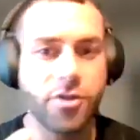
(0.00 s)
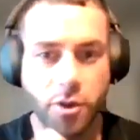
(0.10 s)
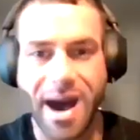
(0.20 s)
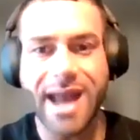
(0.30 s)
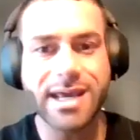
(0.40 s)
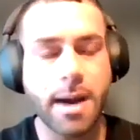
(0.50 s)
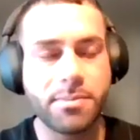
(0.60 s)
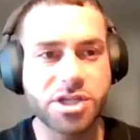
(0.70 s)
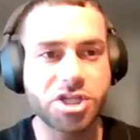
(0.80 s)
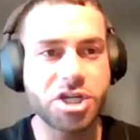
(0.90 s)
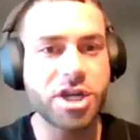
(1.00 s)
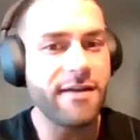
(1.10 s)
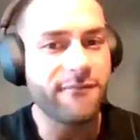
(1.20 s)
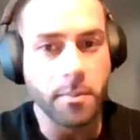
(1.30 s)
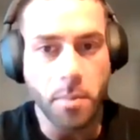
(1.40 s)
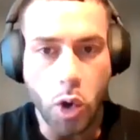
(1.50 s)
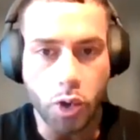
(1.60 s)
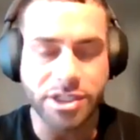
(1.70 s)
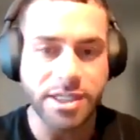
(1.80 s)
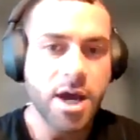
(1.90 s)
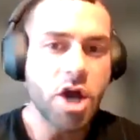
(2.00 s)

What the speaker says: their body composition. And for most,